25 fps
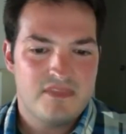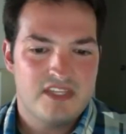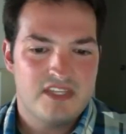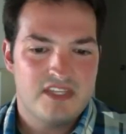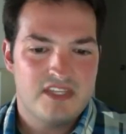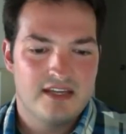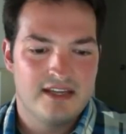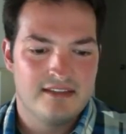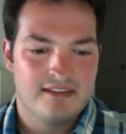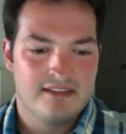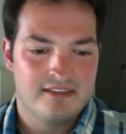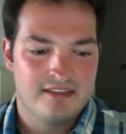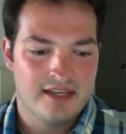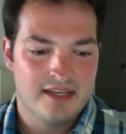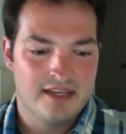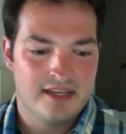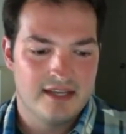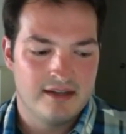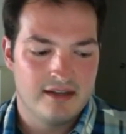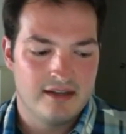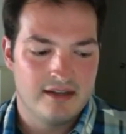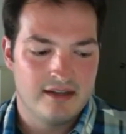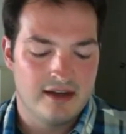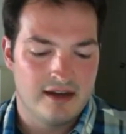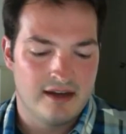and
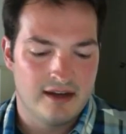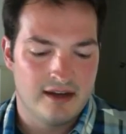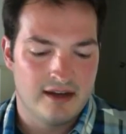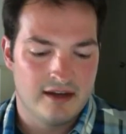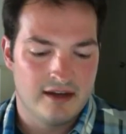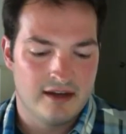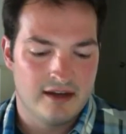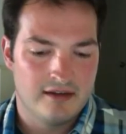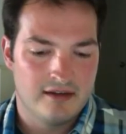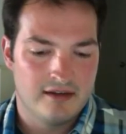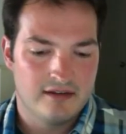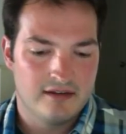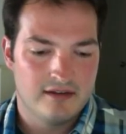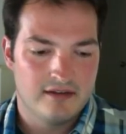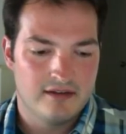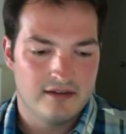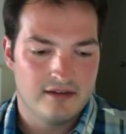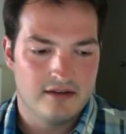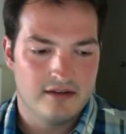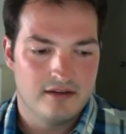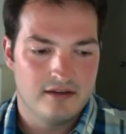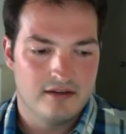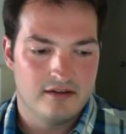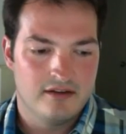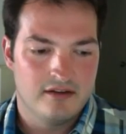then. Uh,
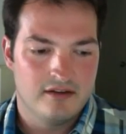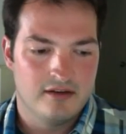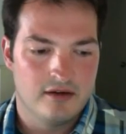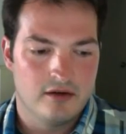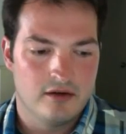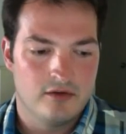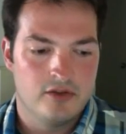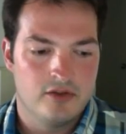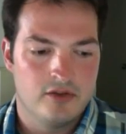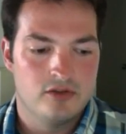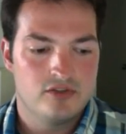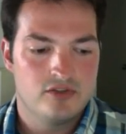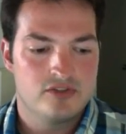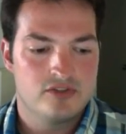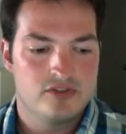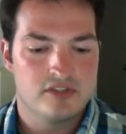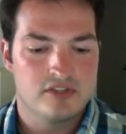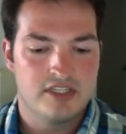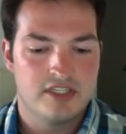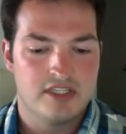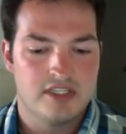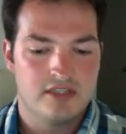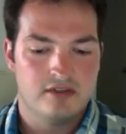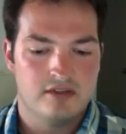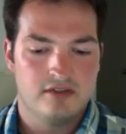you know,
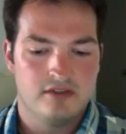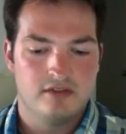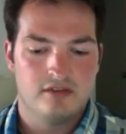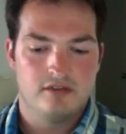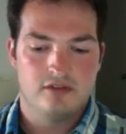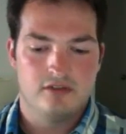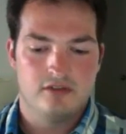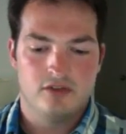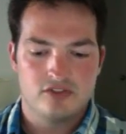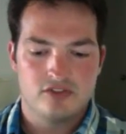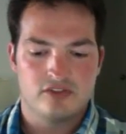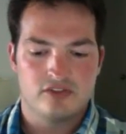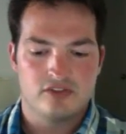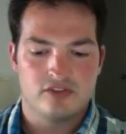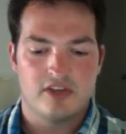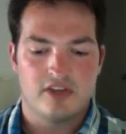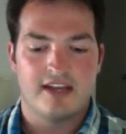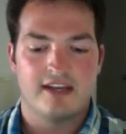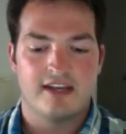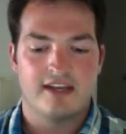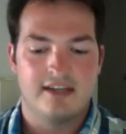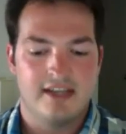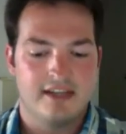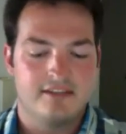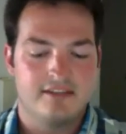usually, usually I
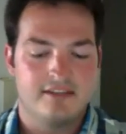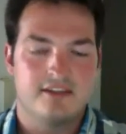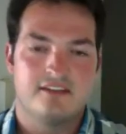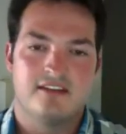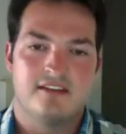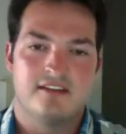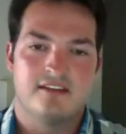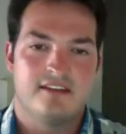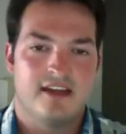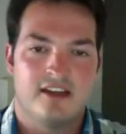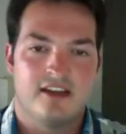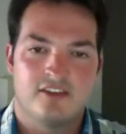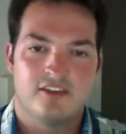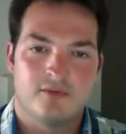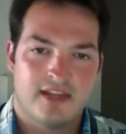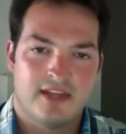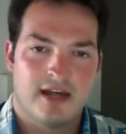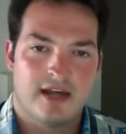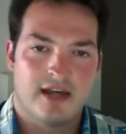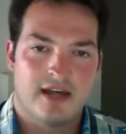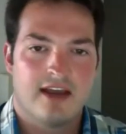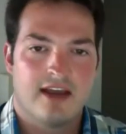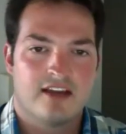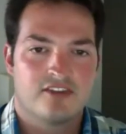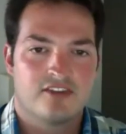can hit the ten thousand
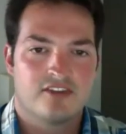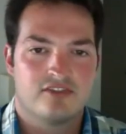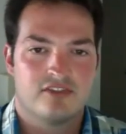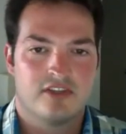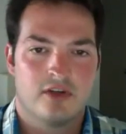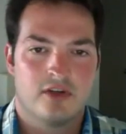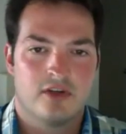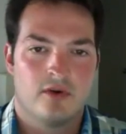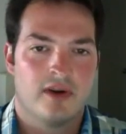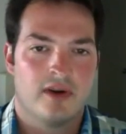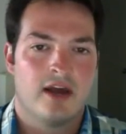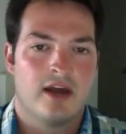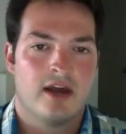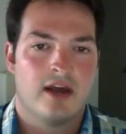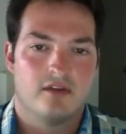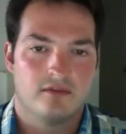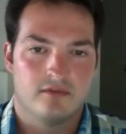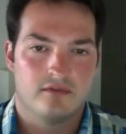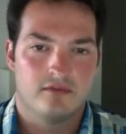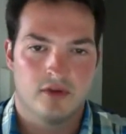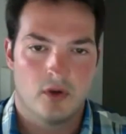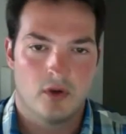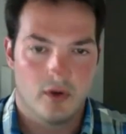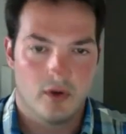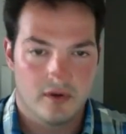without actually going out
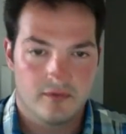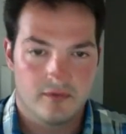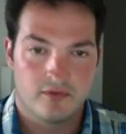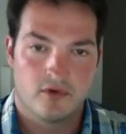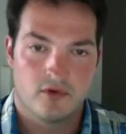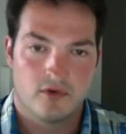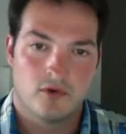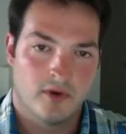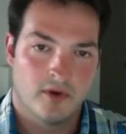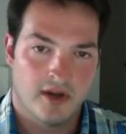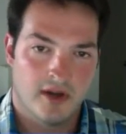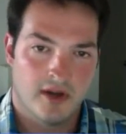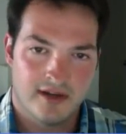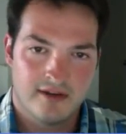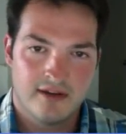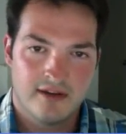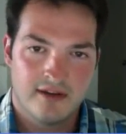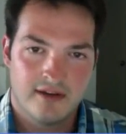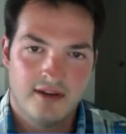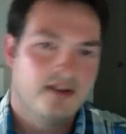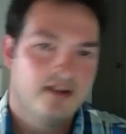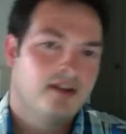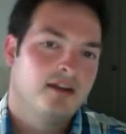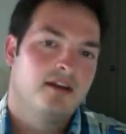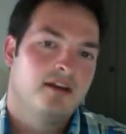and going for a run.
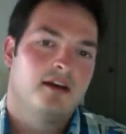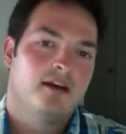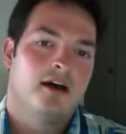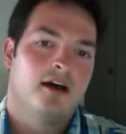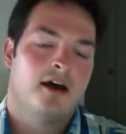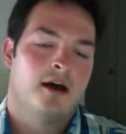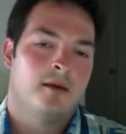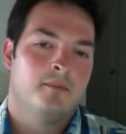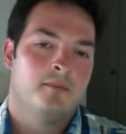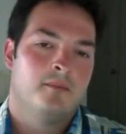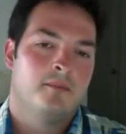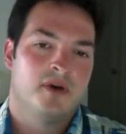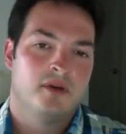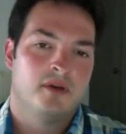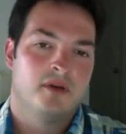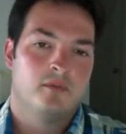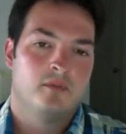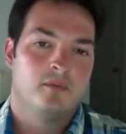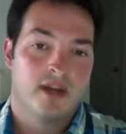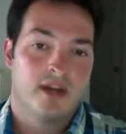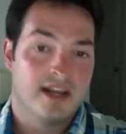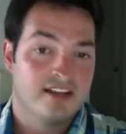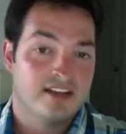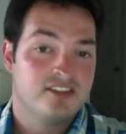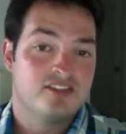Uh, but
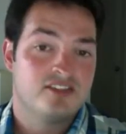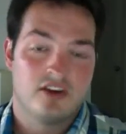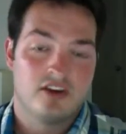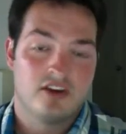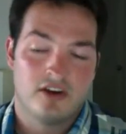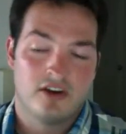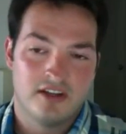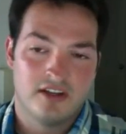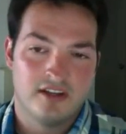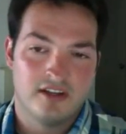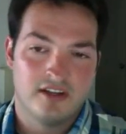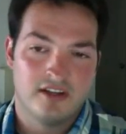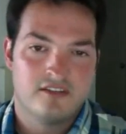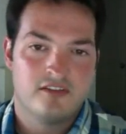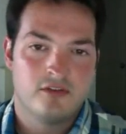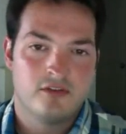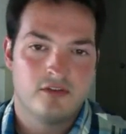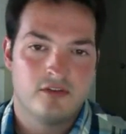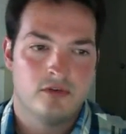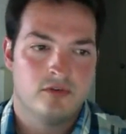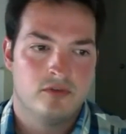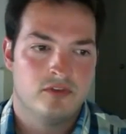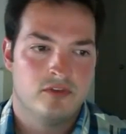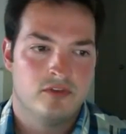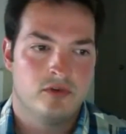when I started
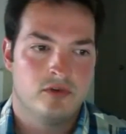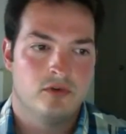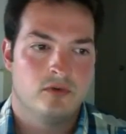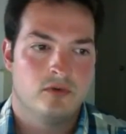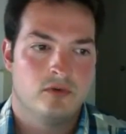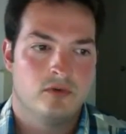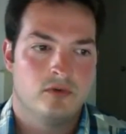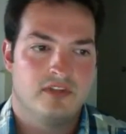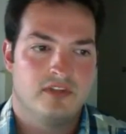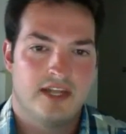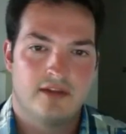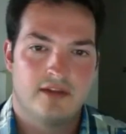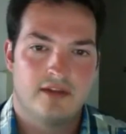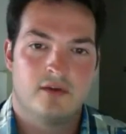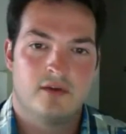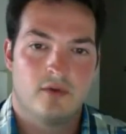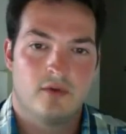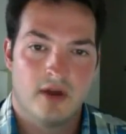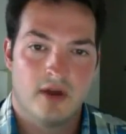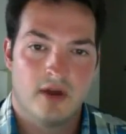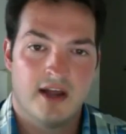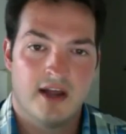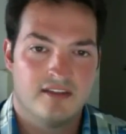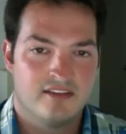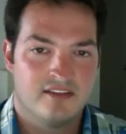to do daily
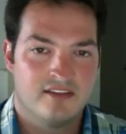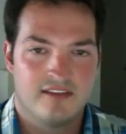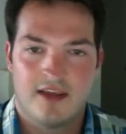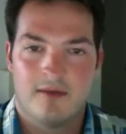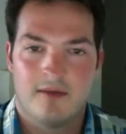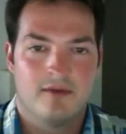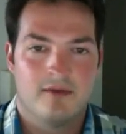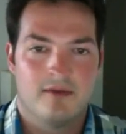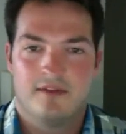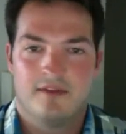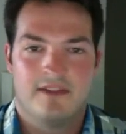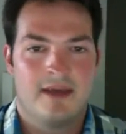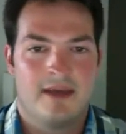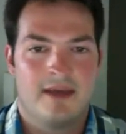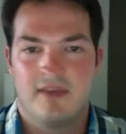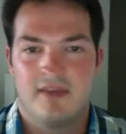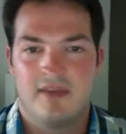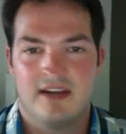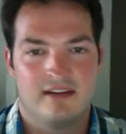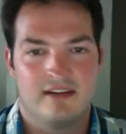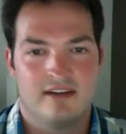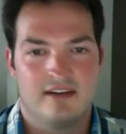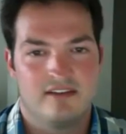runs, that that made it